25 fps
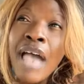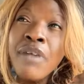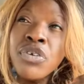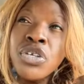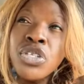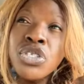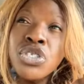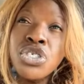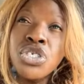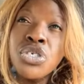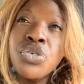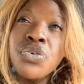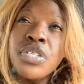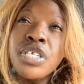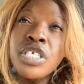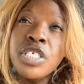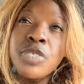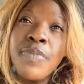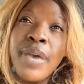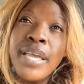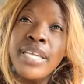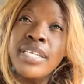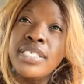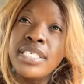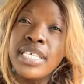I would do
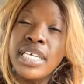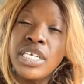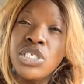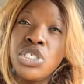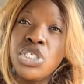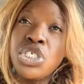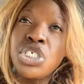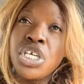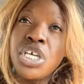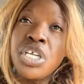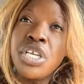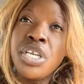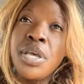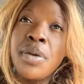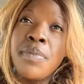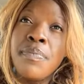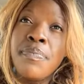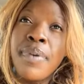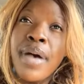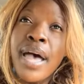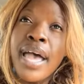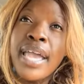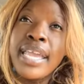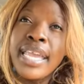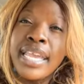this meditation
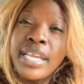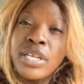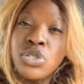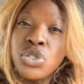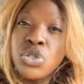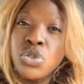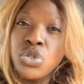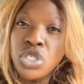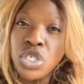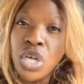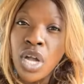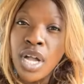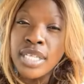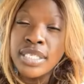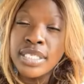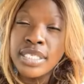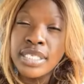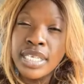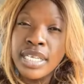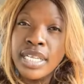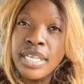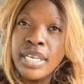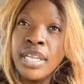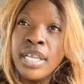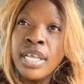by Andrew
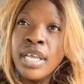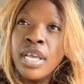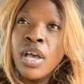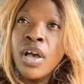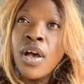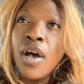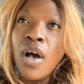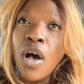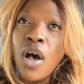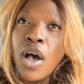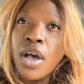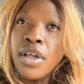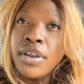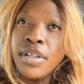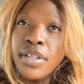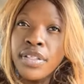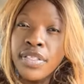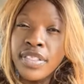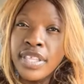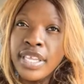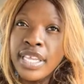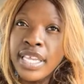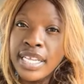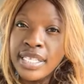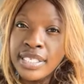Johnson
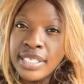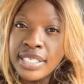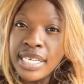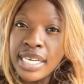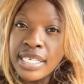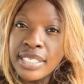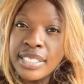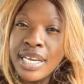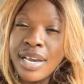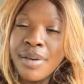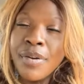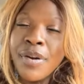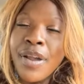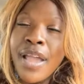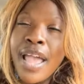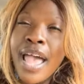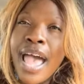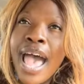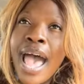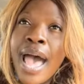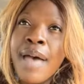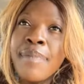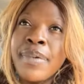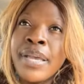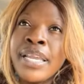on the Insight Timer
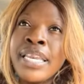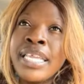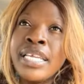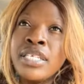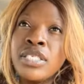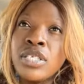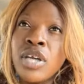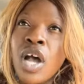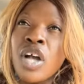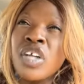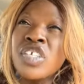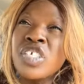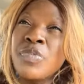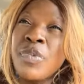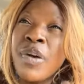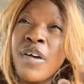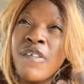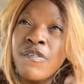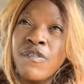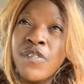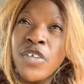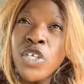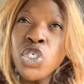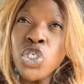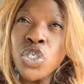app, and he talks
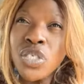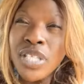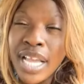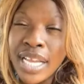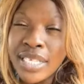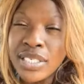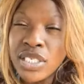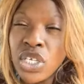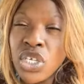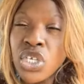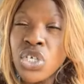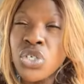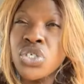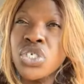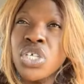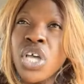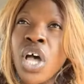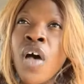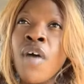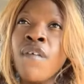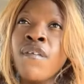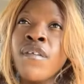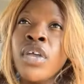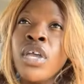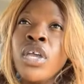about visualizing
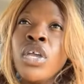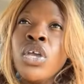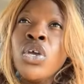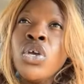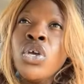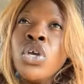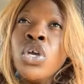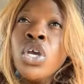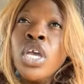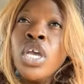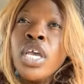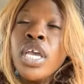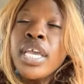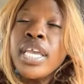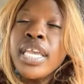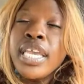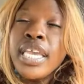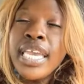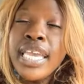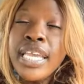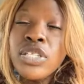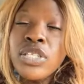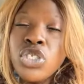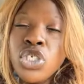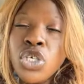yourself
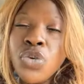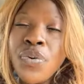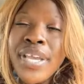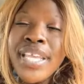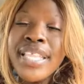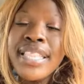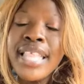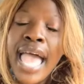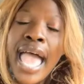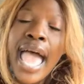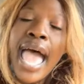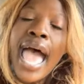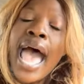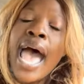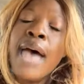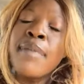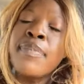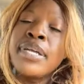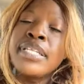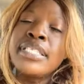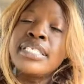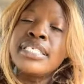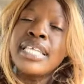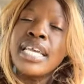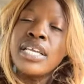doing the
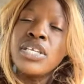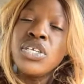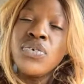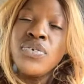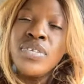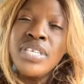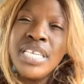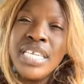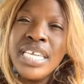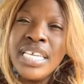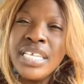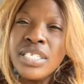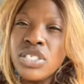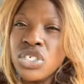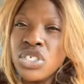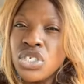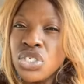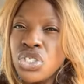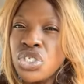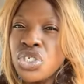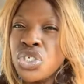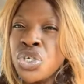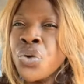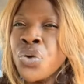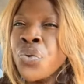habits that you need
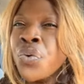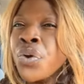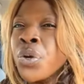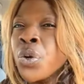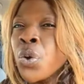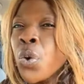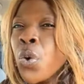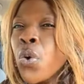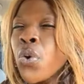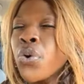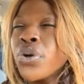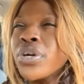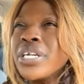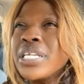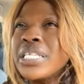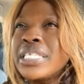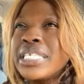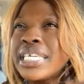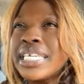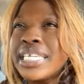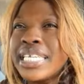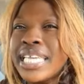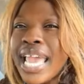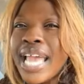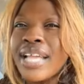to do in
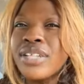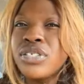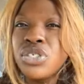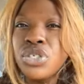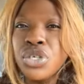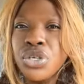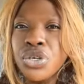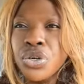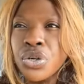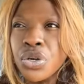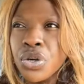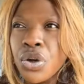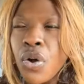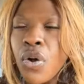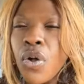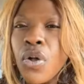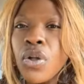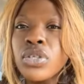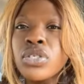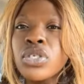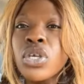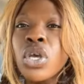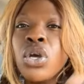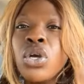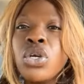order to get to your
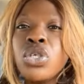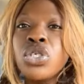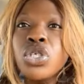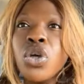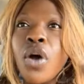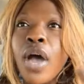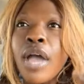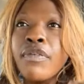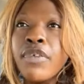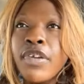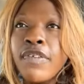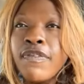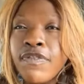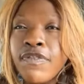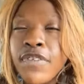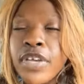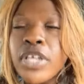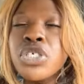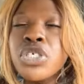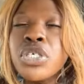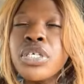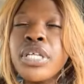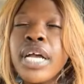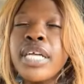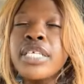goals. So I would
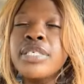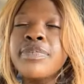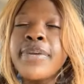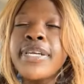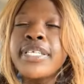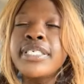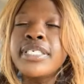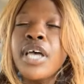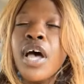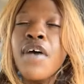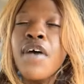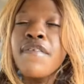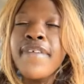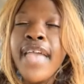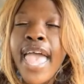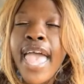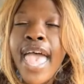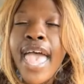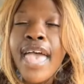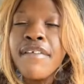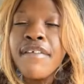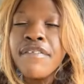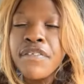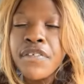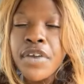visualize myself
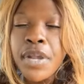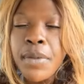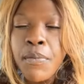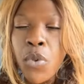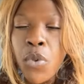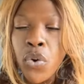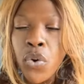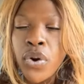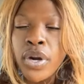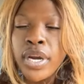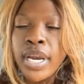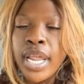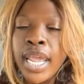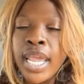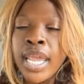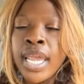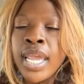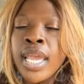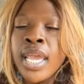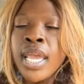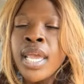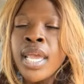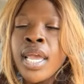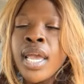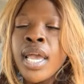every
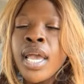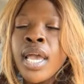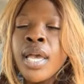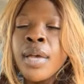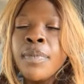morning